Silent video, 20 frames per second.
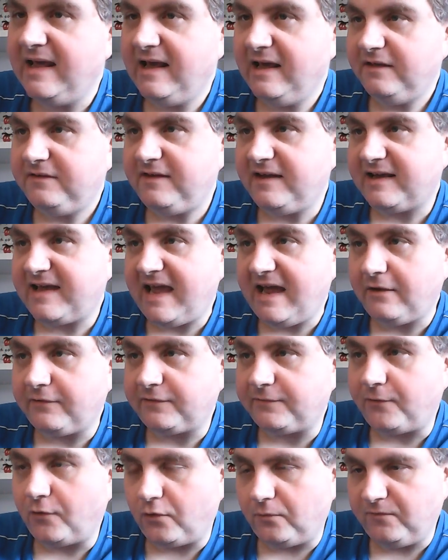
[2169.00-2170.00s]
So yeah, Chaos
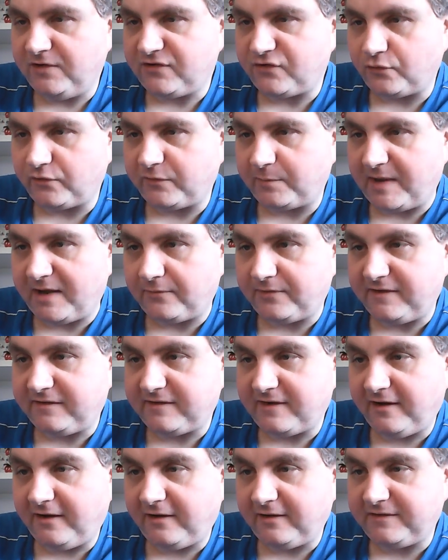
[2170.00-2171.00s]
form ritual spell. This
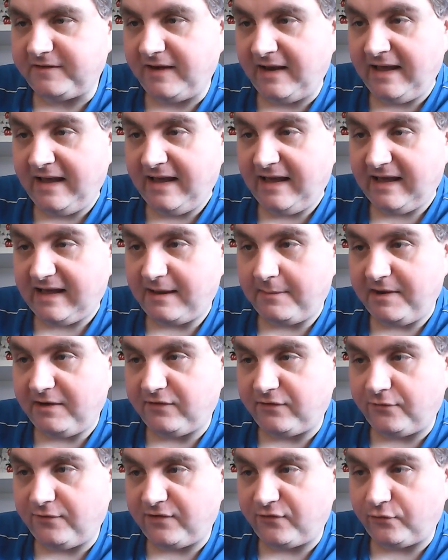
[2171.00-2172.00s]
card can be
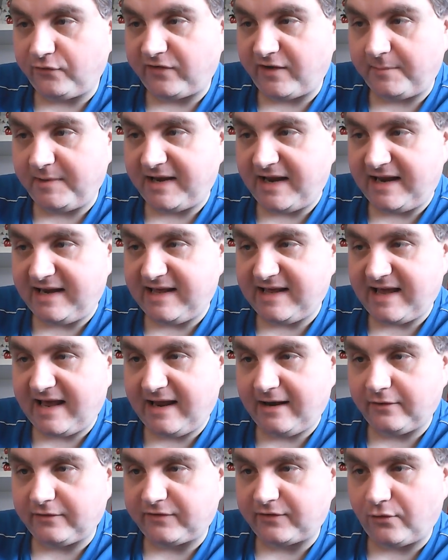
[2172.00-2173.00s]
used to ritual summon any
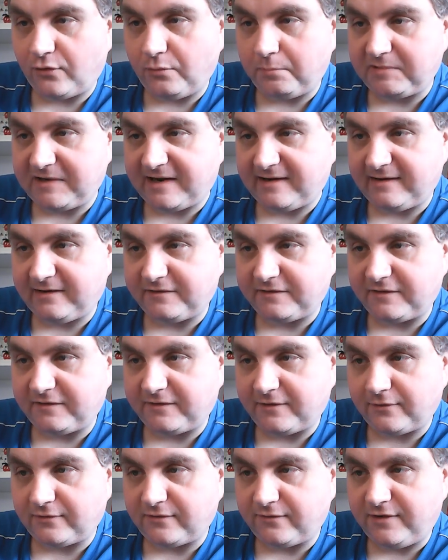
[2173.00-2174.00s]
Chaos or Blackluster
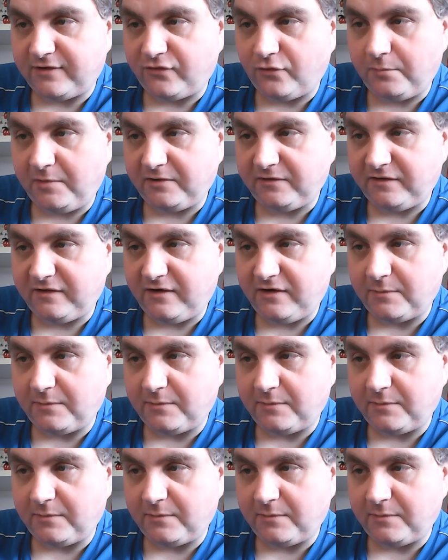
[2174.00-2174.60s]
Soldier ritual monster.